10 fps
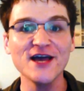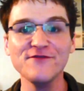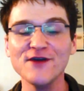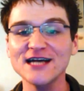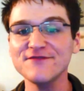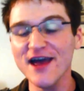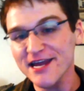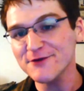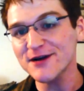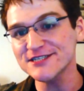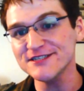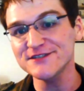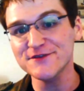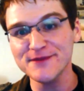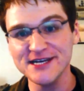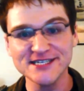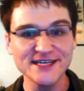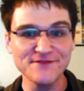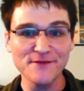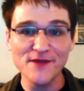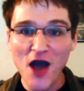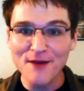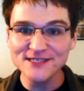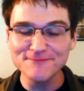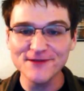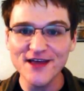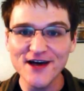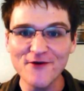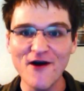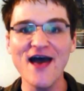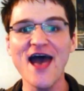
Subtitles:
if you guys have any questions for me to leave them in the comments below,